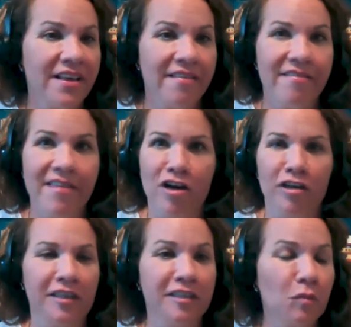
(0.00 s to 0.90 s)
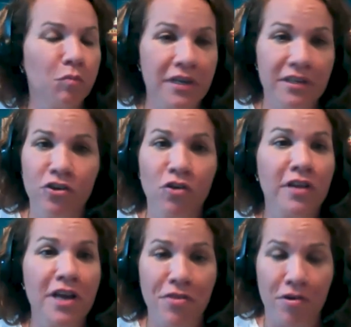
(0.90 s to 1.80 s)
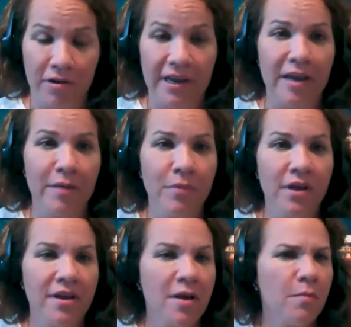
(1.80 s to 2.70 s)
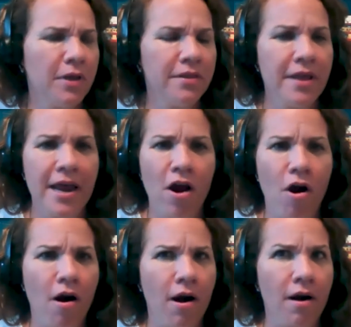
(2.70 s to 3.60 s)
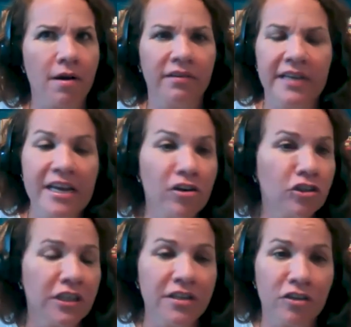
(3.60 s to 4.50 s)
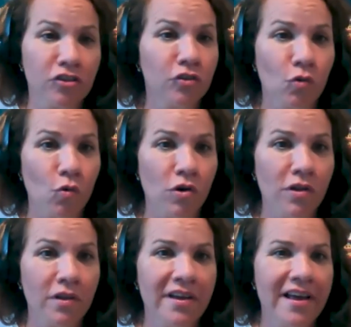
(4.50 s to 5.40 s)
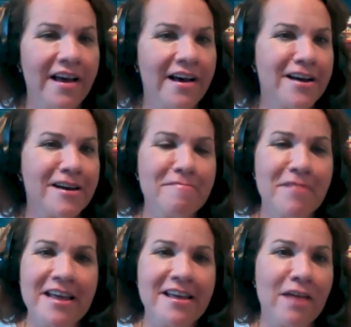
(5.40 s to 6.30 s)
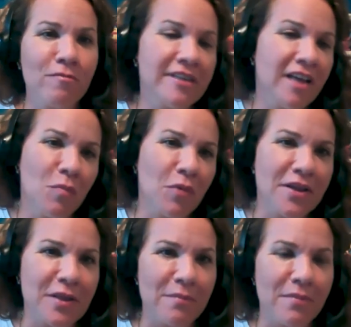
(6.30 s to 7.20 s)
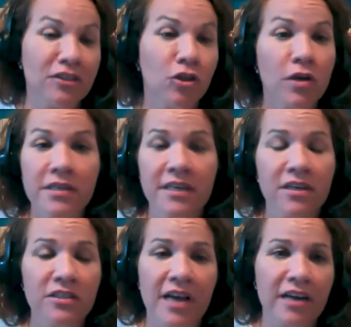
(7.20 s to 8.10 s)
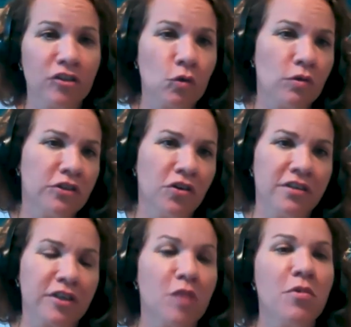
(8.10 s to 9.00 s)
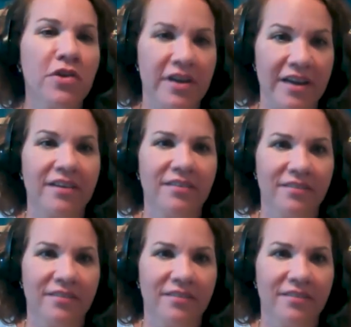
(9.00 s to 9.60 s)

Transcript: They're disciplined, certainly in their game, but they are leaders in their school, um, and, and we celebrate them. And so does their entire school, and so does their community.